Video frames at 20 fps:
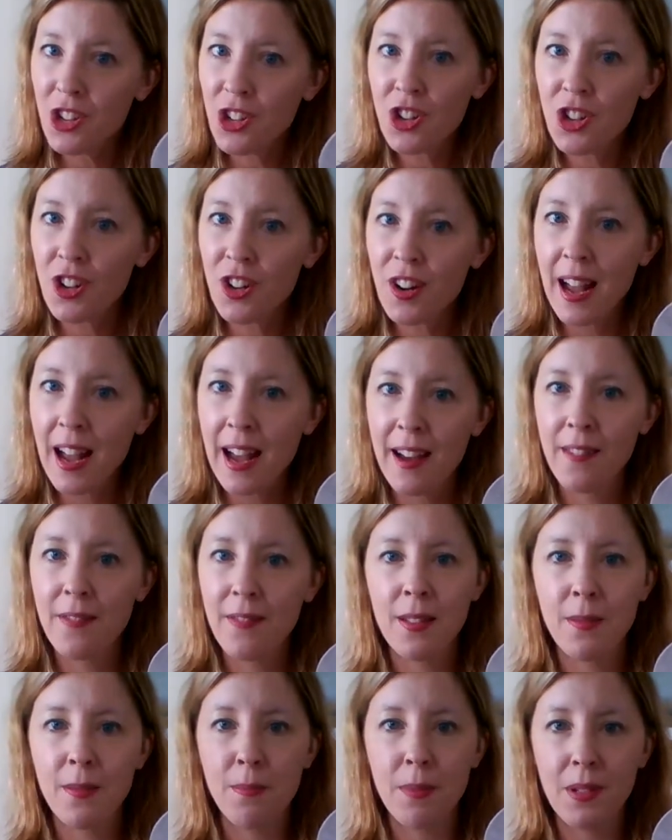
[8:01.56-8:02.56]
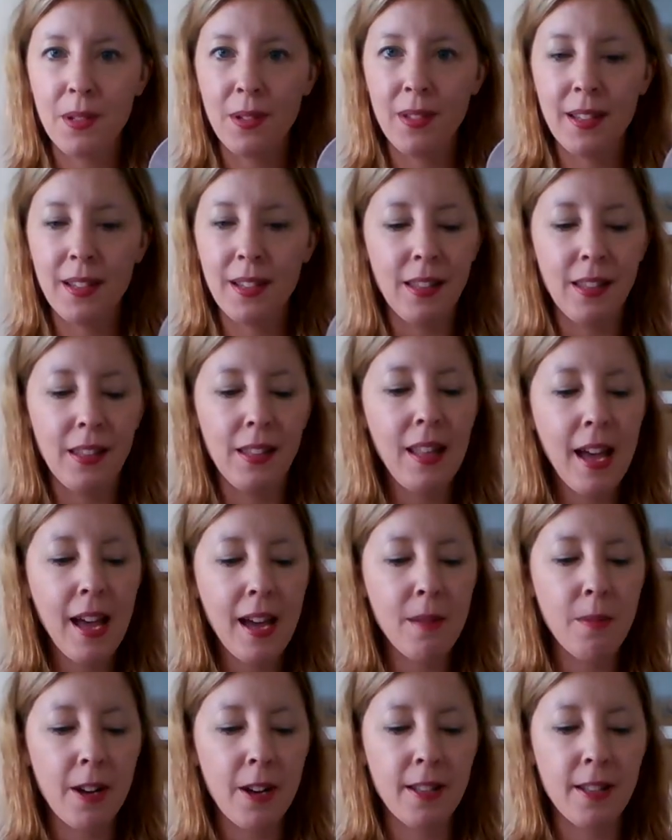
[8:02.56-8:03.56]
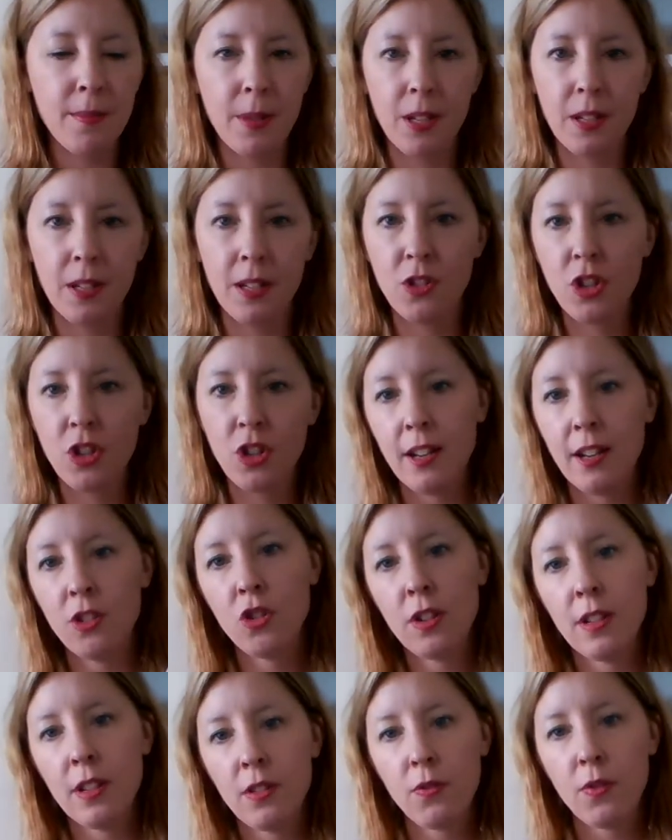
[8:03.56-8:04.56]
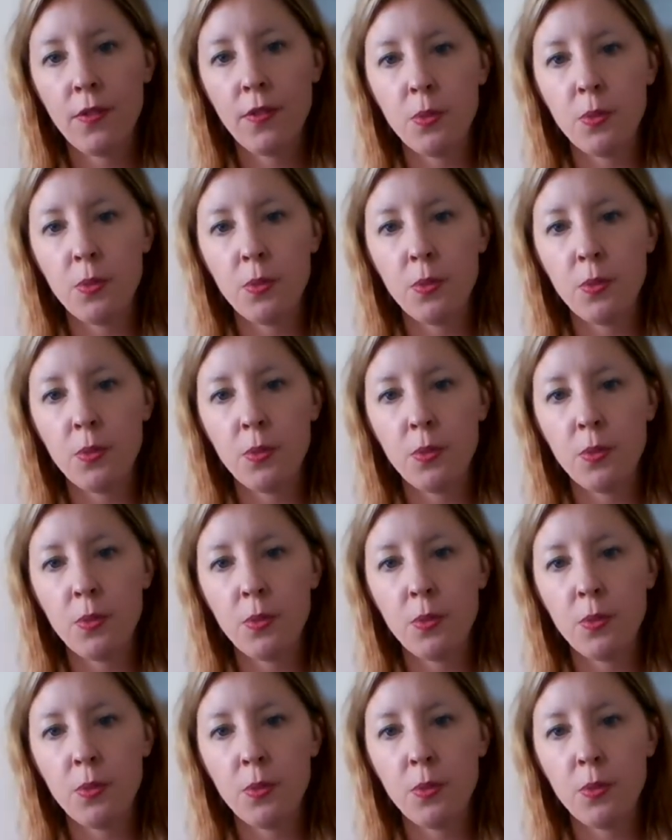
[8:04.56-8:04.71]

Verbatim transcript: sure have spilled a lot of breast milk in trying to transfer